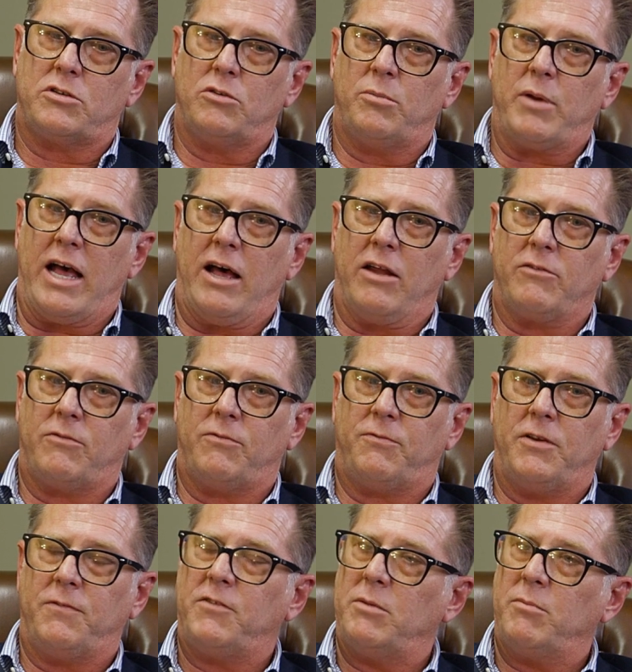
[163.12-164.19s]
to about
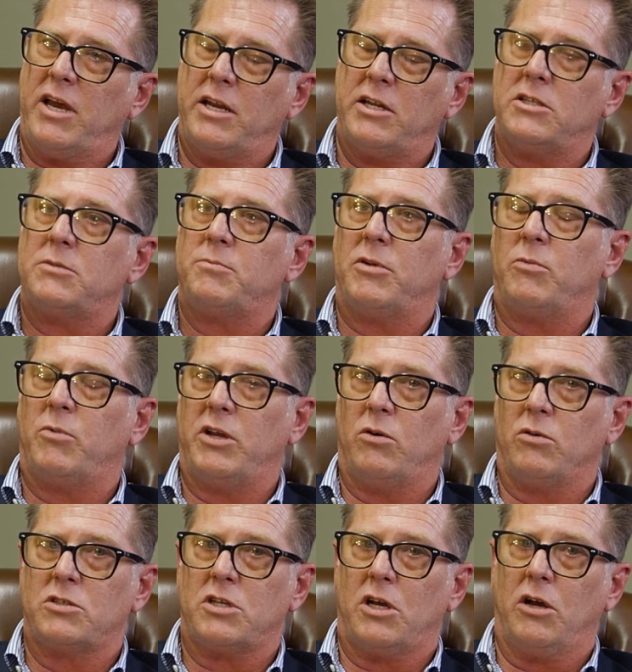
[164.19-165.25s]
50 metres, but we
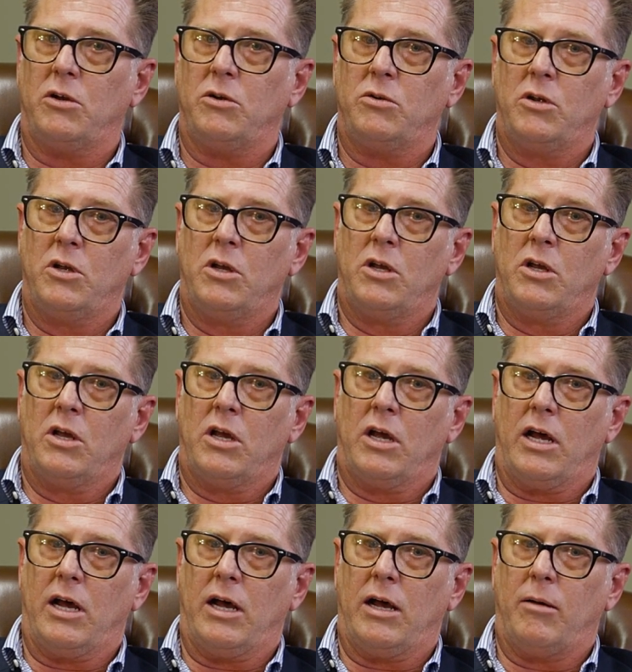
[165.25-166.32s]
also
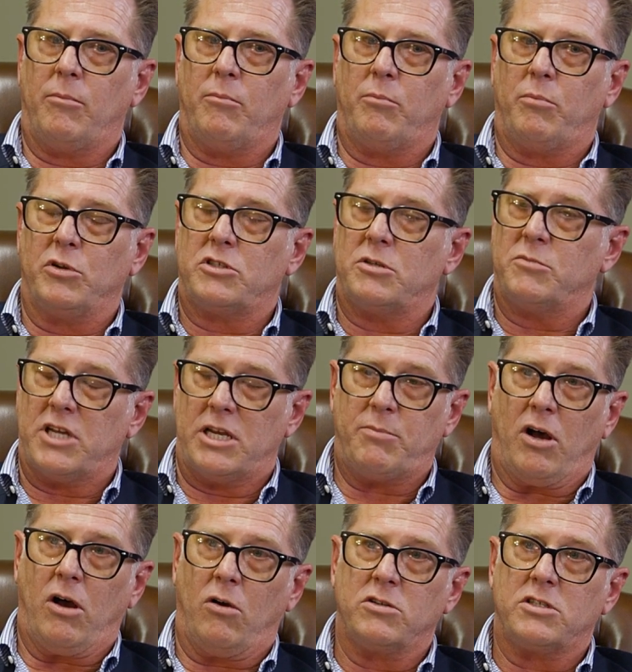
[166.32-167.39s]
put some
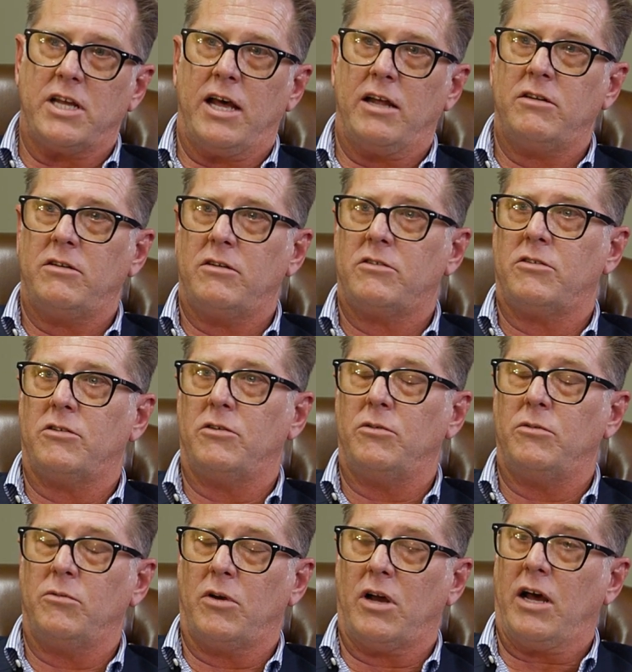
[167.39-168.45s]
deeper holes down
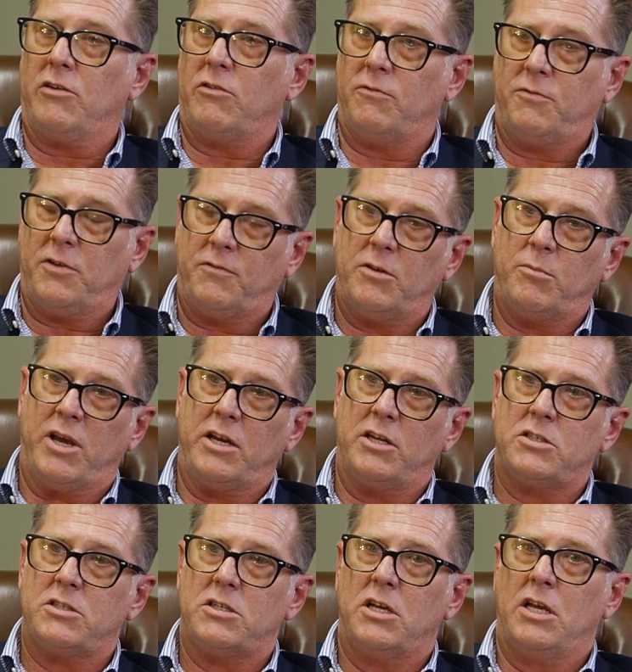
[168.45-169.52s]
to 150
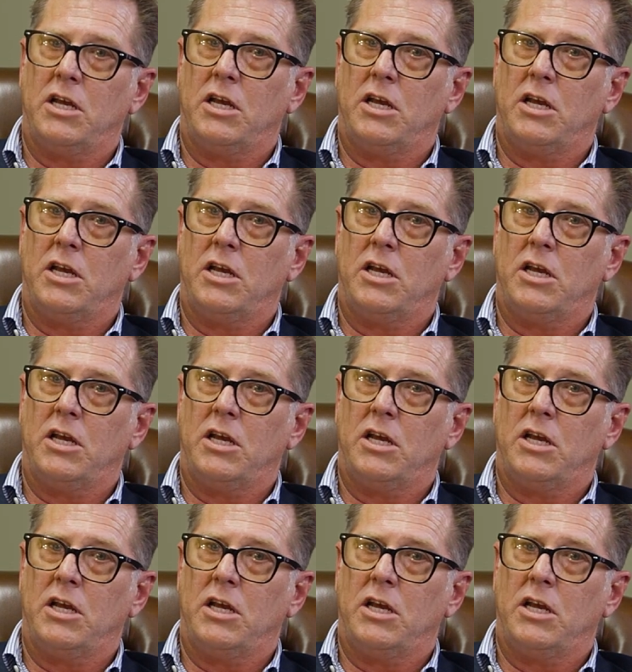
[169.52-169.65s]
metres.